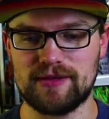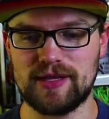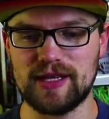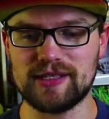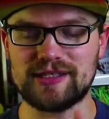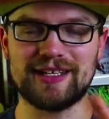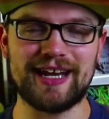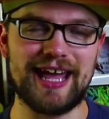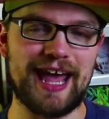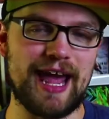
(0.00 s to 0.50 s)

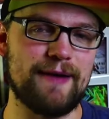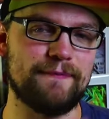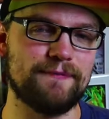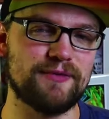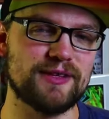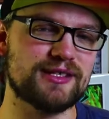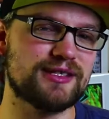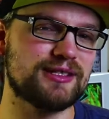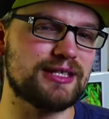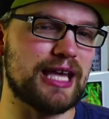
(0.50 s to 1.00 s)
doesn't have
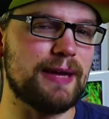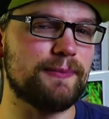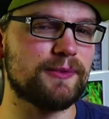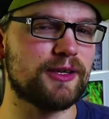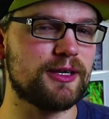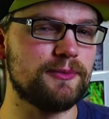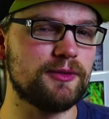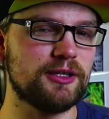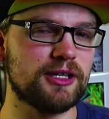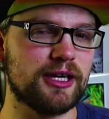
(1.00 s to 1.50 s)
the same
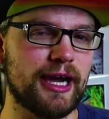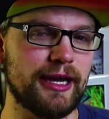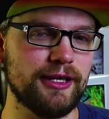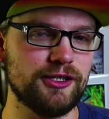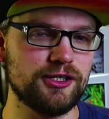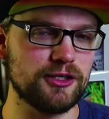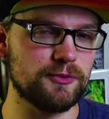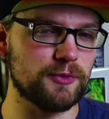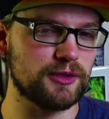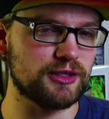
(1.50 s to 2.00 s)

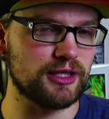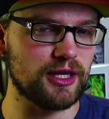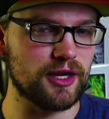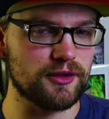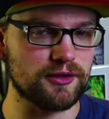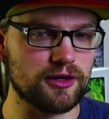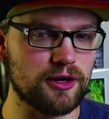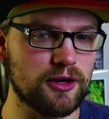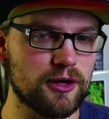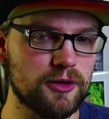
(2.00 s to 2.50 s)
communication with the
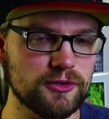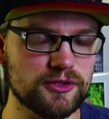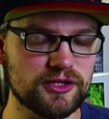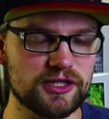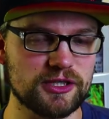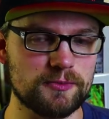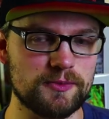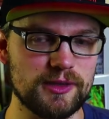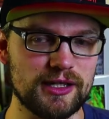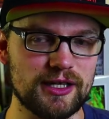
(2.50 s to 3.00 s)
other
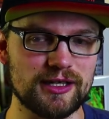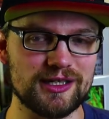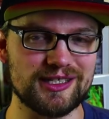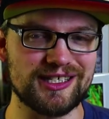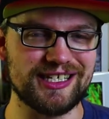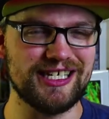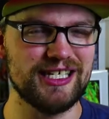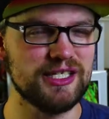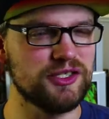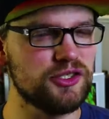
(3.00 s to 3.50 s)
hosts because
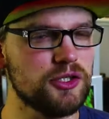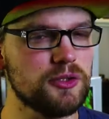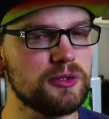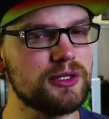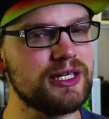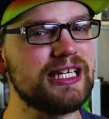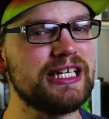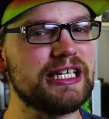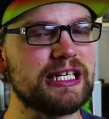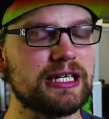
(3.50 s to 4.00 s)
he's
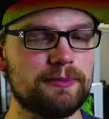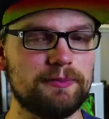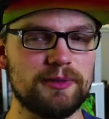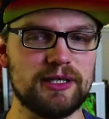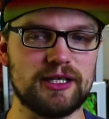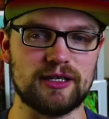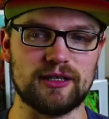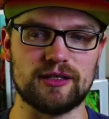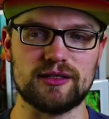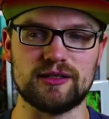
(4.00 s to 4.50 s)
unique,
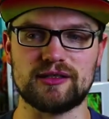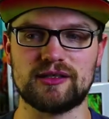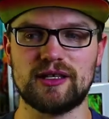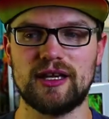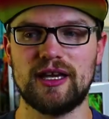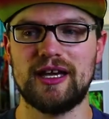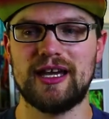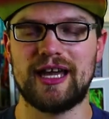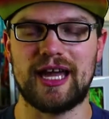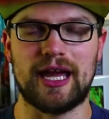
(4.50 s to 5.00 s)
because
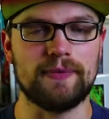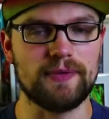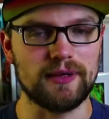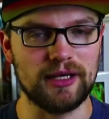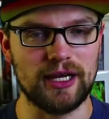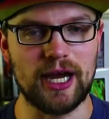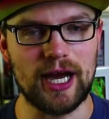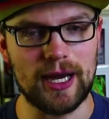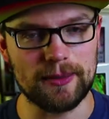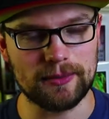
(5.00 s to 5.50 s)

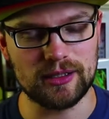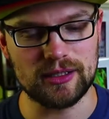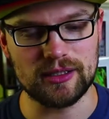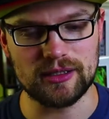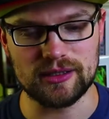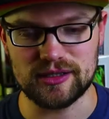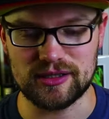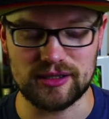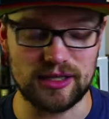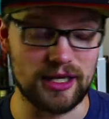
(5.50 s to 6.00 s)
Anthony
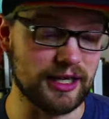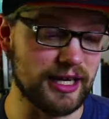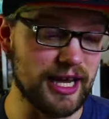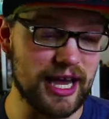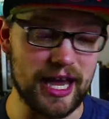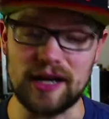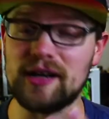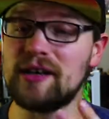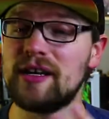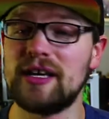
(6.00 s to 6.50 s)
Hopkins,
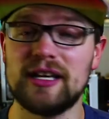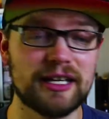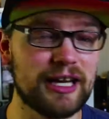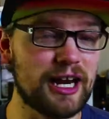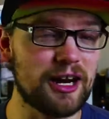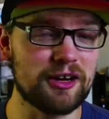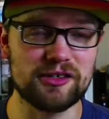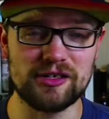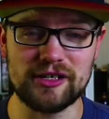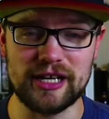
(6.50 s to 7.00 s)
again,
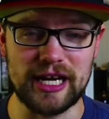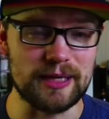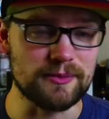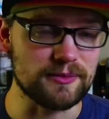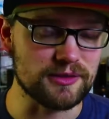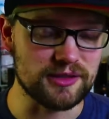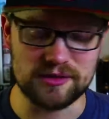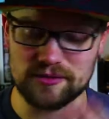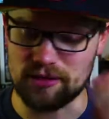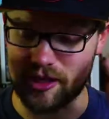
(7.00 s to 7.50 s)
character
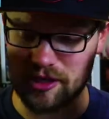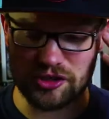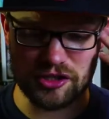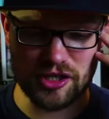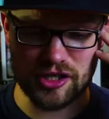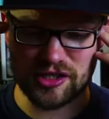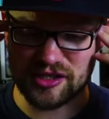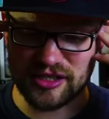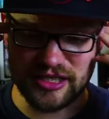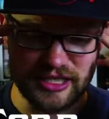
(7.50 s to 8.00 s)
names are
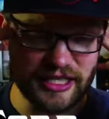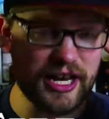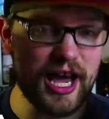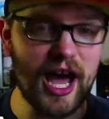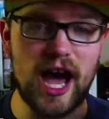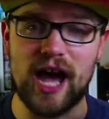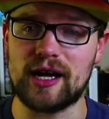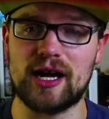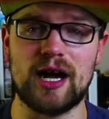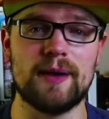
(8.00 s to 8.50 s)
just
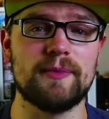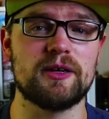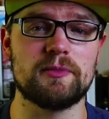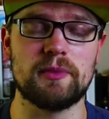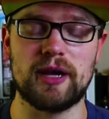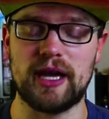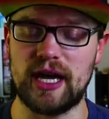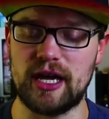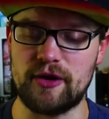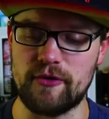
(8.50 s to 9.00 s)
not coming to
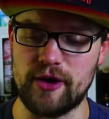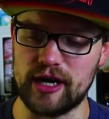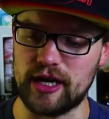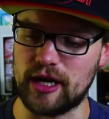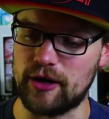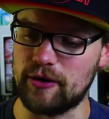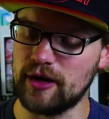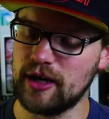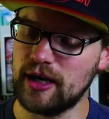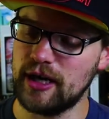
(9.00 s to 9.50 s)
my head right
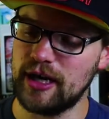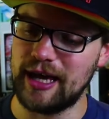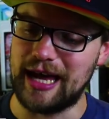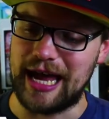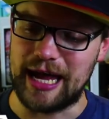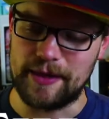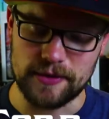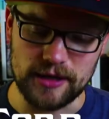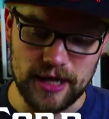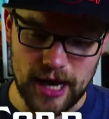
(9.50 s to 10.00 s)
now.
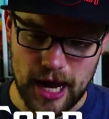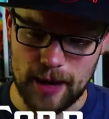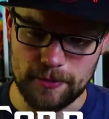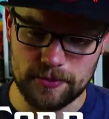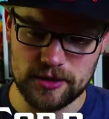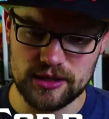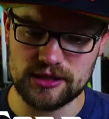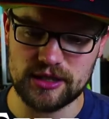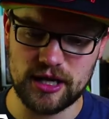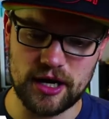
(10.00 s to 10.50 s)
Anthony
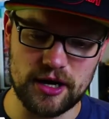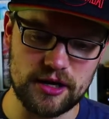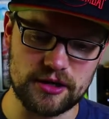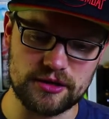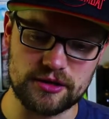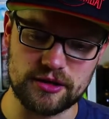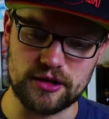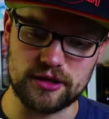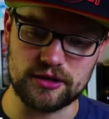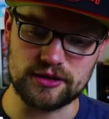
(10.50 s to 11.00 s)
Hopkins'
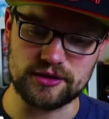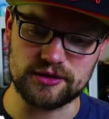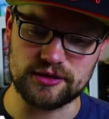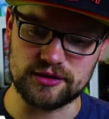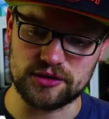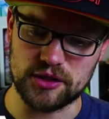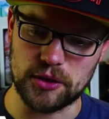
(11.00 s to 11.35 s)
character